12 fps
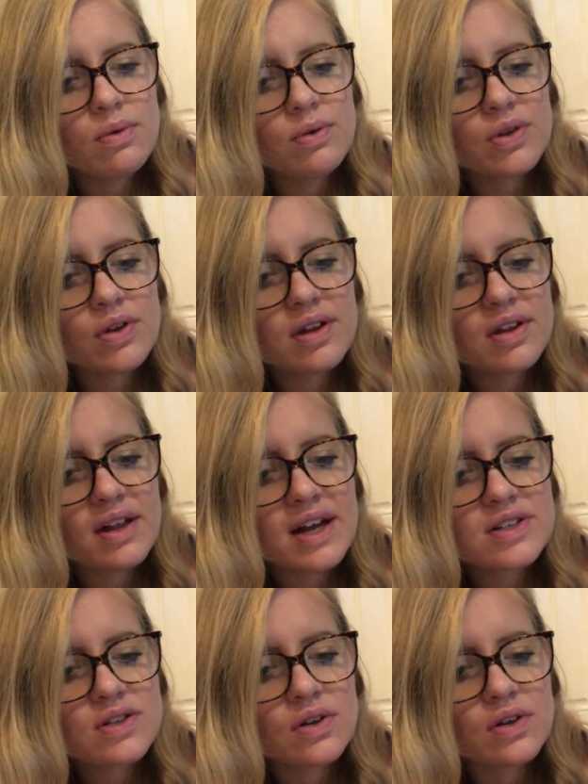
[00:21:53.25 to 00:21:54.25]
with only the
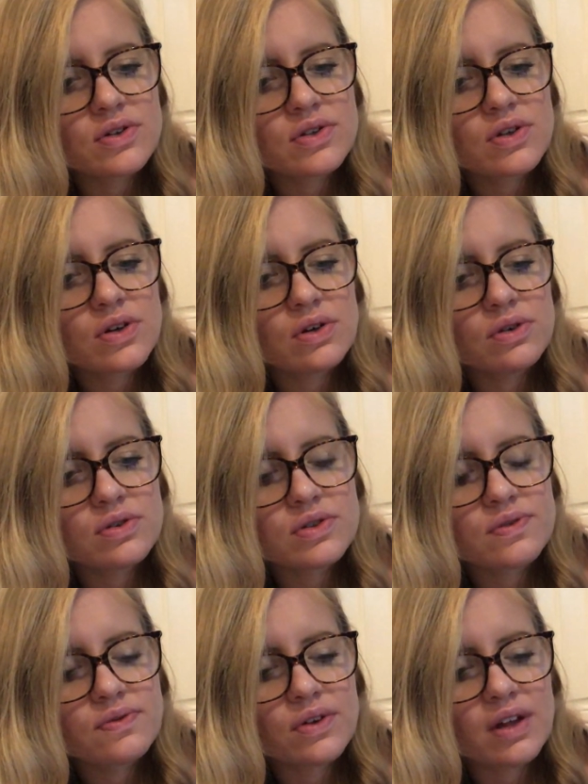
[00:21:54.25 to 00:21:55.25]
last glows of the
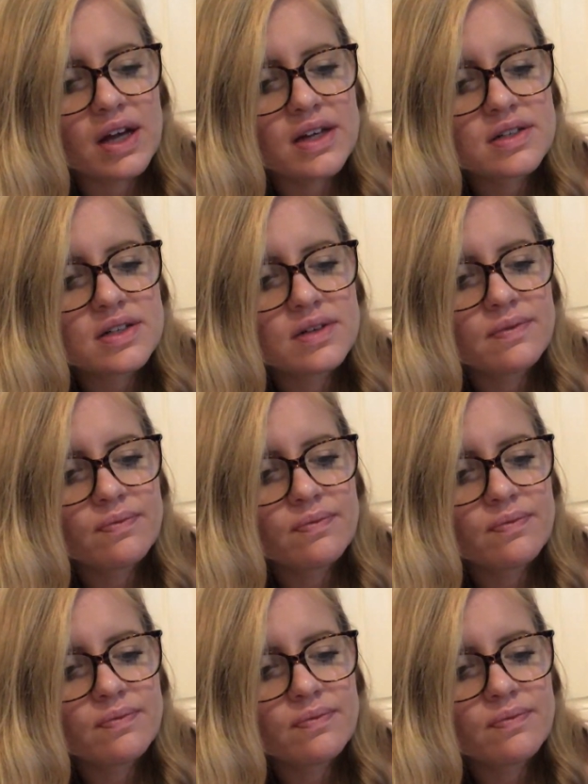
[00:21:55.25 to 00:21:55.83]
coals for light.